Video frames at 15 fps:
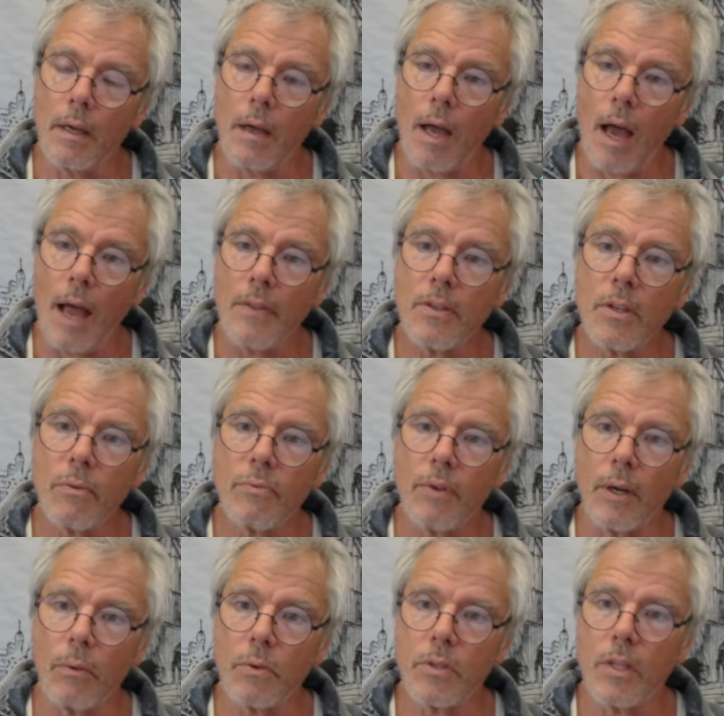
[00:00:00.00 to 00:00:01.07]

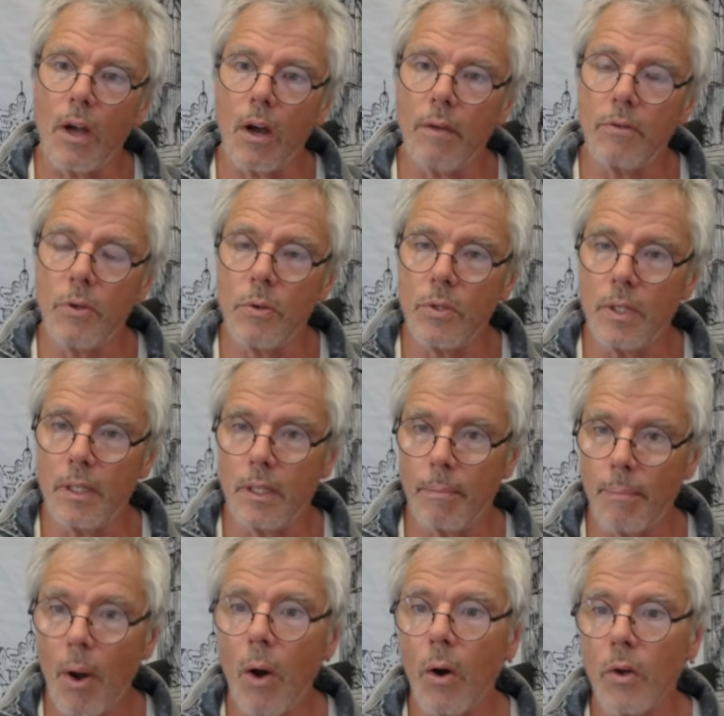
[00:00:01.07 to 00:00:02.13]
underfelts that I've used in the
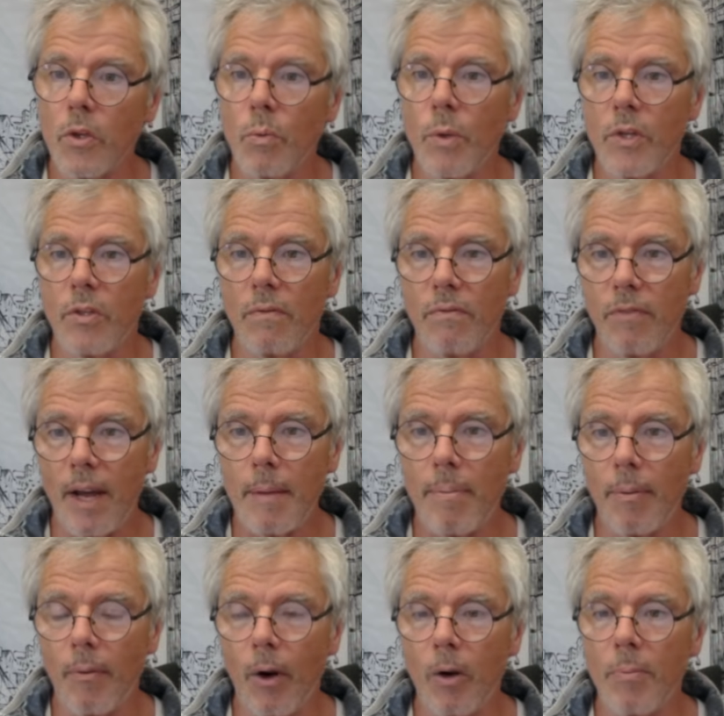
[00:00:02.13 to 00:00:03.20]
past, which are
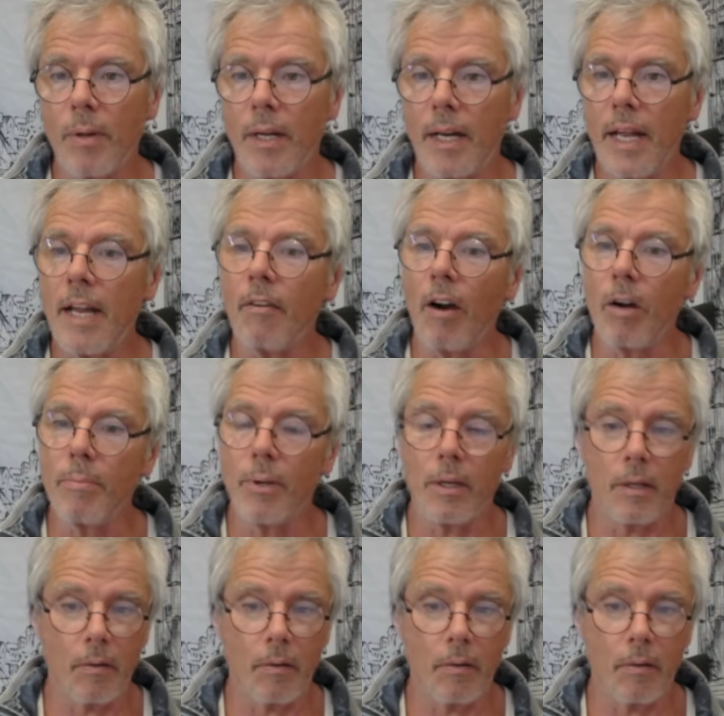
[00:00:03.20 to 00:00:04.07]
vapor open and air open.